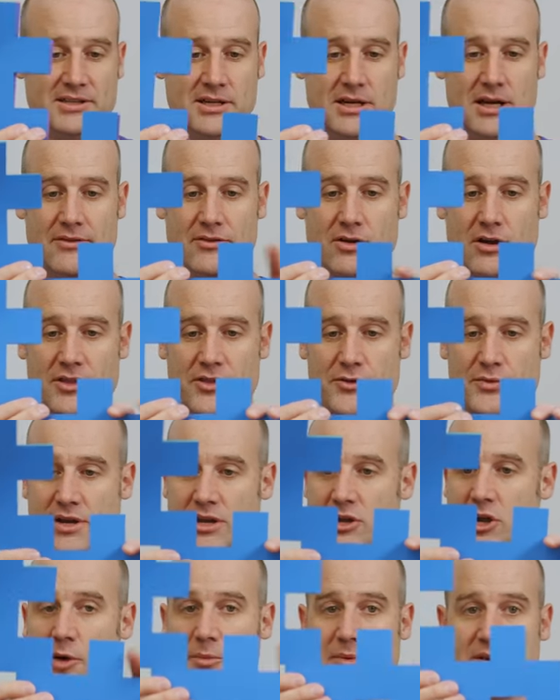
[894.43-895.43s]
So here I've got three
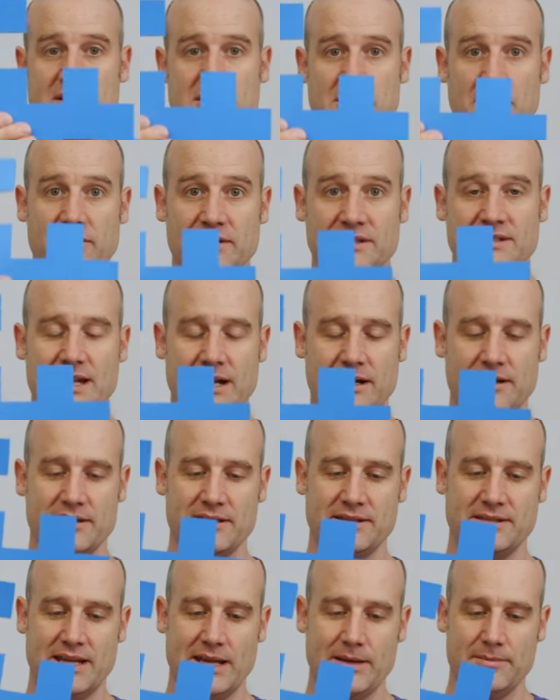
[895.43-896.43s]
copies of exactly
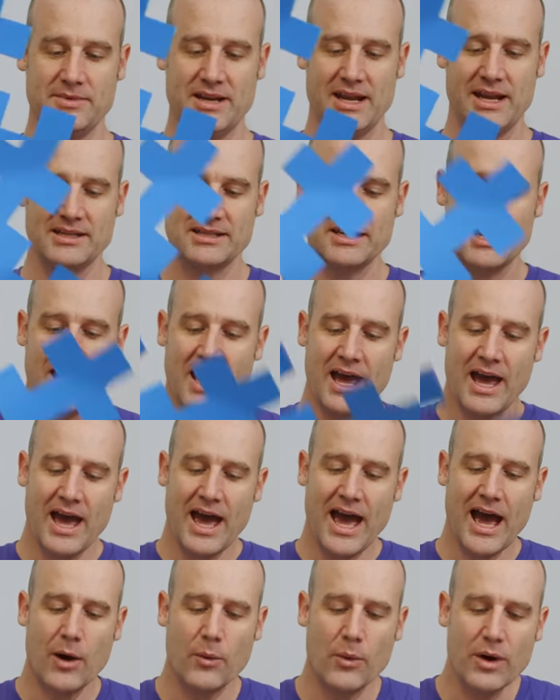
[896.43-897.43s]
the same net.
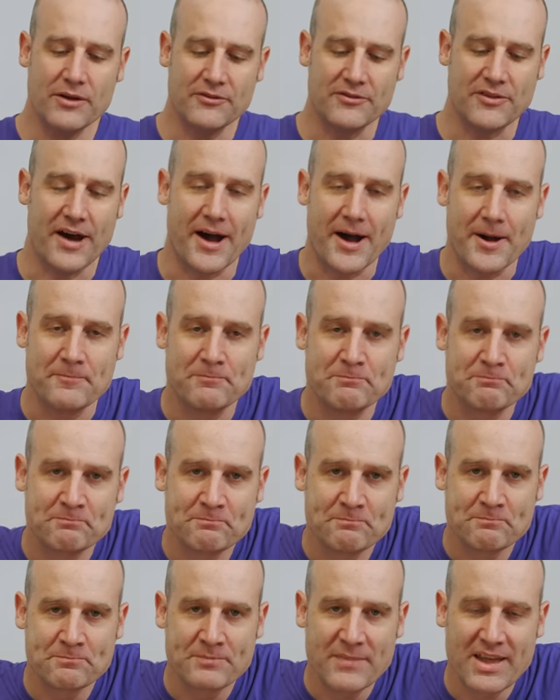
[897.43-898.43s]
However,
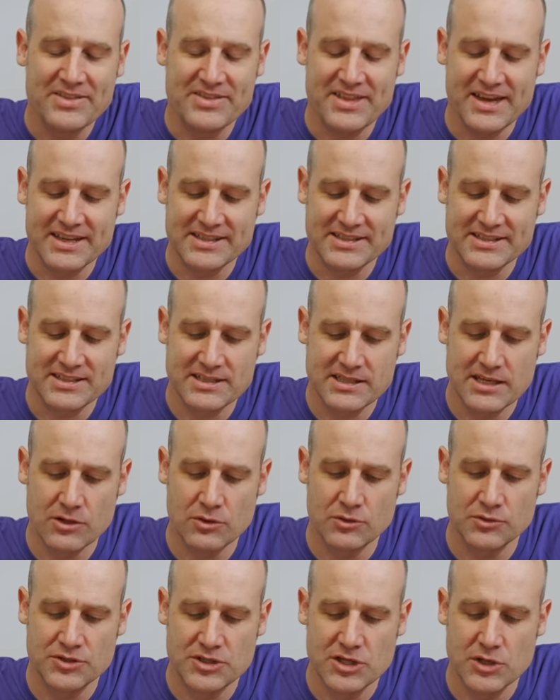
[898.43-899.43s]
they're
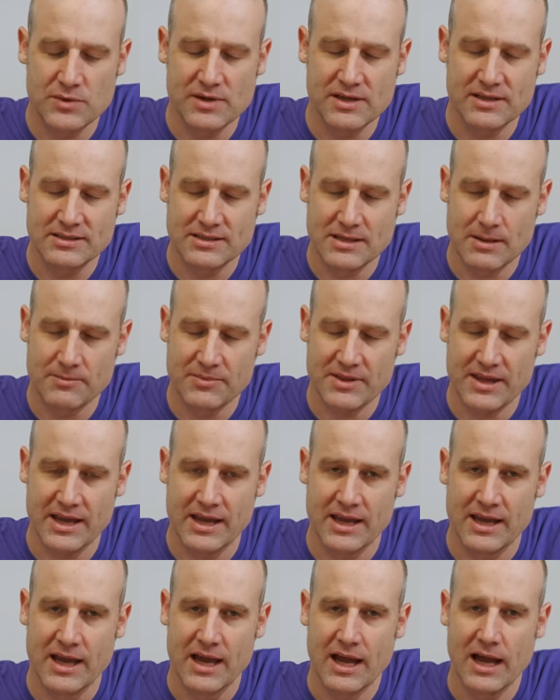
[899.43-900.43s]
still doing
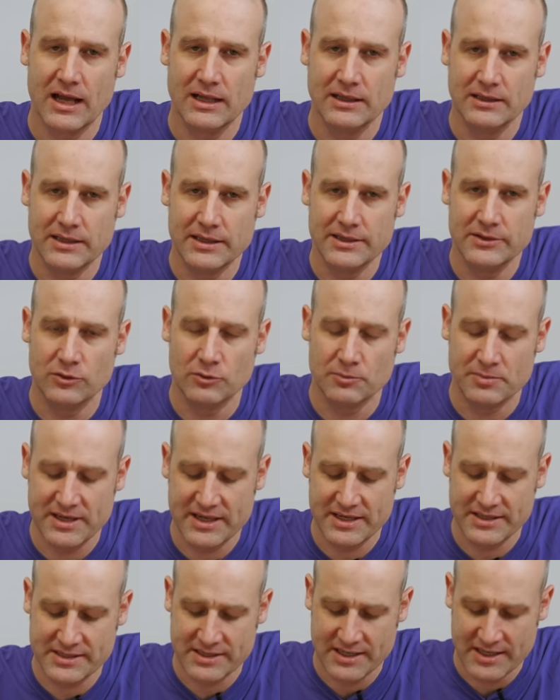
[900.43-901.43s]
something a little
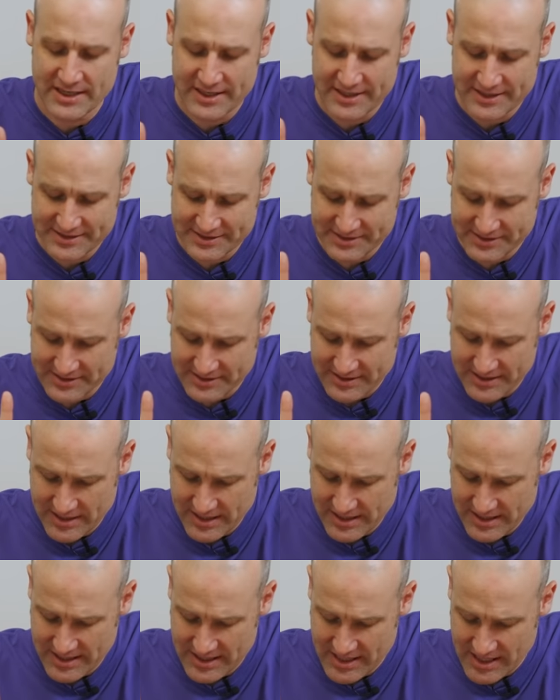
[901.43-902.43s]
bit
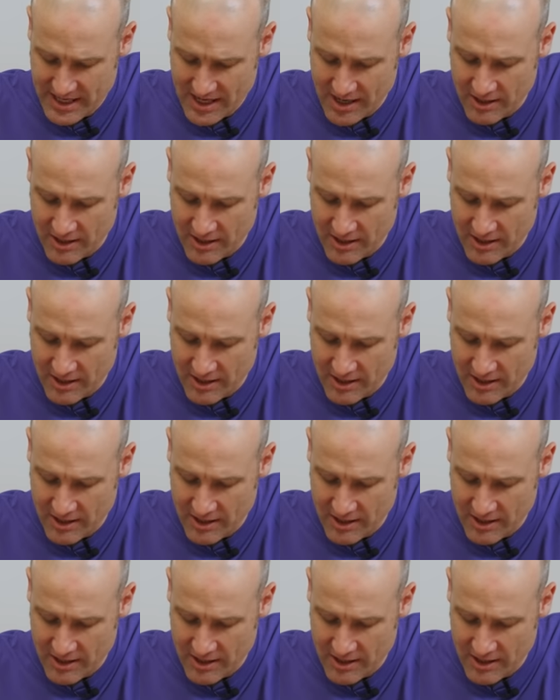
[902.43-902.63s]
sneaky.